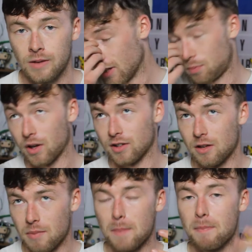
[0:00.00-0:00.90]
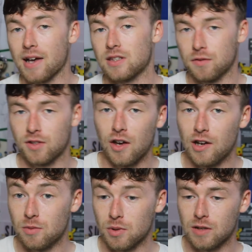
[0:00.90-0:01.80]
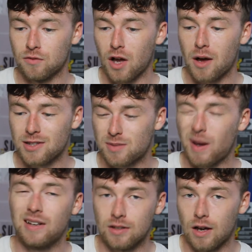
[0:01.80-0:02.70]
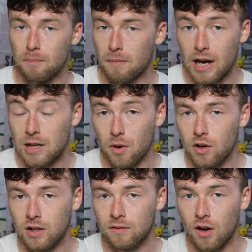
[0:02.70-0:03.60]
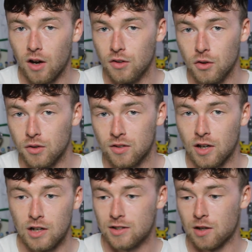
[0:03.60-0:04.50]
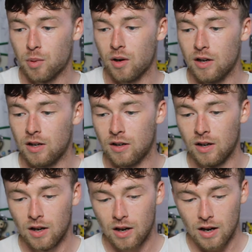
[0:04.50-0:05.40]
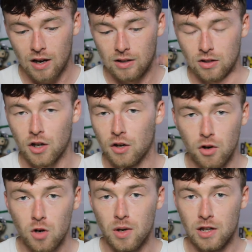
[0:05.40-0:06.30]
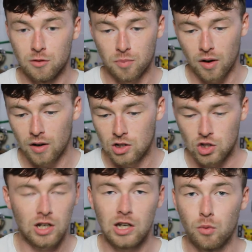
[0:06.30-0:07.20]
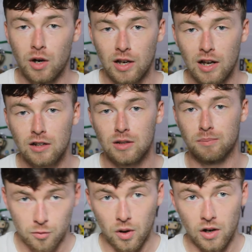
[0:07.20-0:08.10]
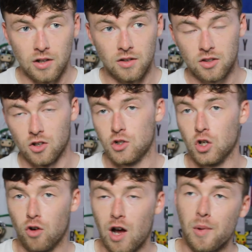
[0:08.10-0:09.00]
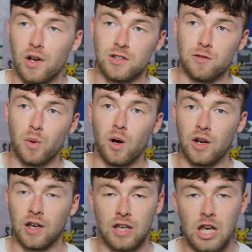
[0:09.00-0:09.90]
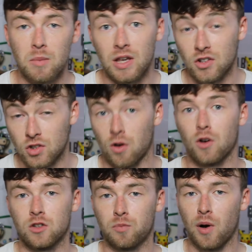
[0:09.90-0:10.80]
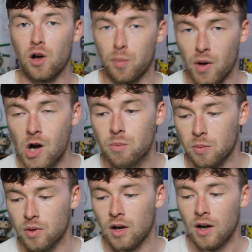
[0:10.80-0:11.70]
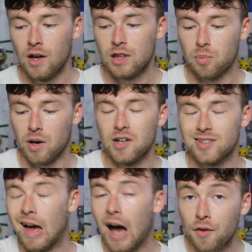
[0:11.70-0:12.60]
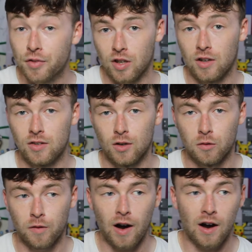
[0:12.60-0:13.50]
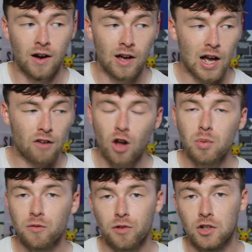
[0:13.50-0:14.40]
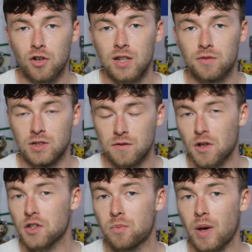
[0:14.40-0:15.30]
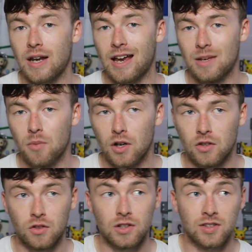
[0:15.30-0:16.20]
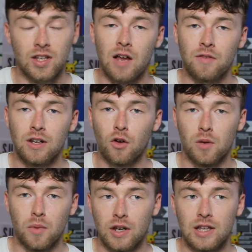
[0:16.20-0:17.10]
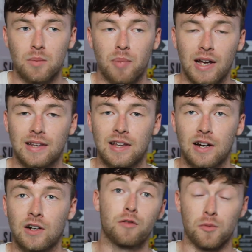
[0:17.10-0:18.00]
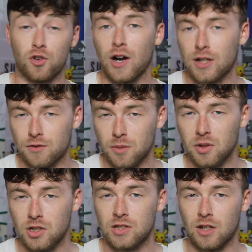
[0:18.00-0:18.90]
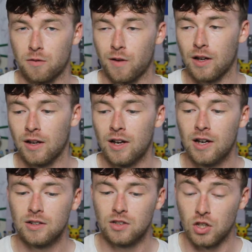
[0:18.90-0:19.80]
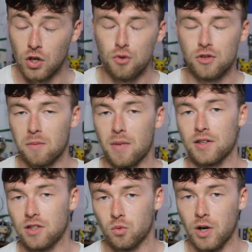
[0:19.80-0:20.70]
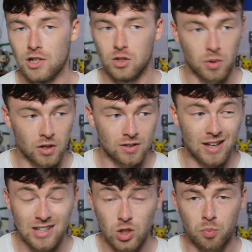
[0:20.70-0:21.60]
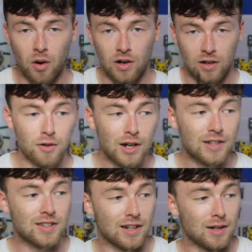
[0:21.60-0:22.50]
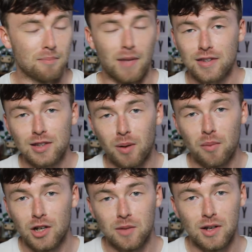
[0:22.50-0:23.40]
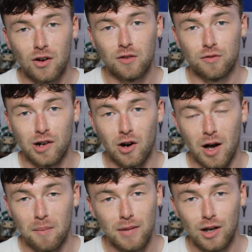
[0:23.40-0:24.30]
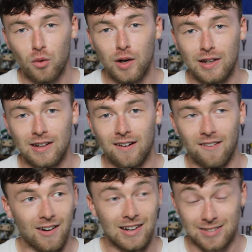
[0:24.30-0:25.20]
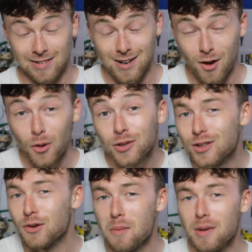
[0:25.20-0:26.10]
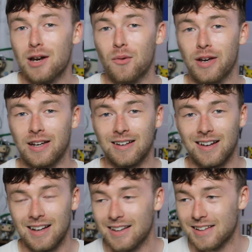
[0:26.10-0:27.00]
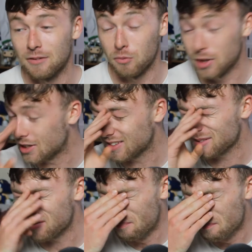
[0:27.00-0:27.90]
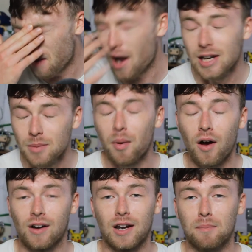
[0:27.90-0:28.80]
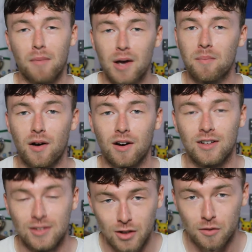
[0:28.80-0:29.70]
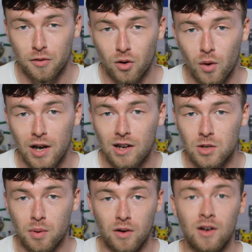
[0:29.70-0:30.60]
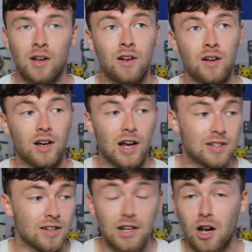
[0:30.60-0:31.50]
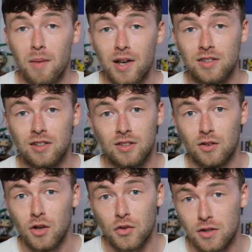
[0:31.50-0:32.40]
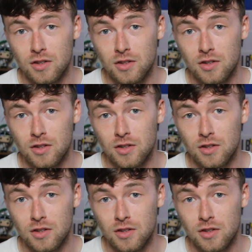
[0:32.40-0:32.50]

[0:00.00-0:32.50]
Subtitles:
Let's be honest, they've made massive signings, but they've not spent any money on those signings. They've brought in Donnarumma, they've brought in Gini Wijnaldum, they've brought in Sergio Ramos, they've brought in Hakimi, there's talks of Paul Pogba, but the players they have signed so far have all been free transfers. They've not spent any money, so they still have a load of money in the bank there from transfer budgets, I feel, to use on Messi's wages. Because at this point, realistically, Messi's probably going to be looking for a mil a week, or as close to a mil a week, like, which is mind-boggling stuff for a wage, but it's Lionel Messi, so nothing